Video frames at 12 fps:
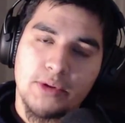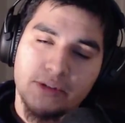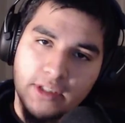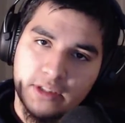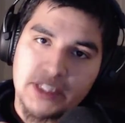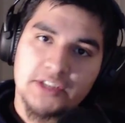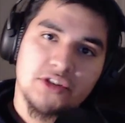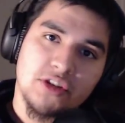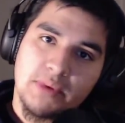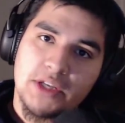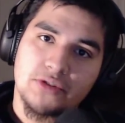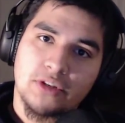There's a link to
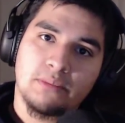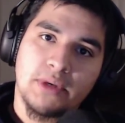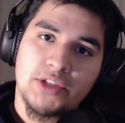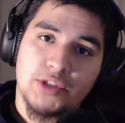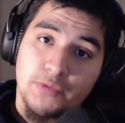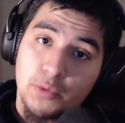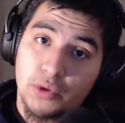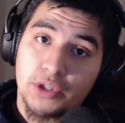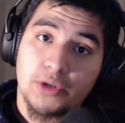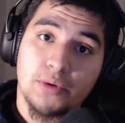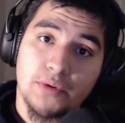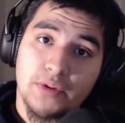the Patreon page if you want
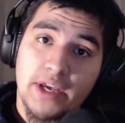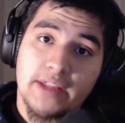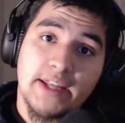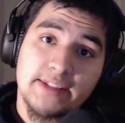to go to that.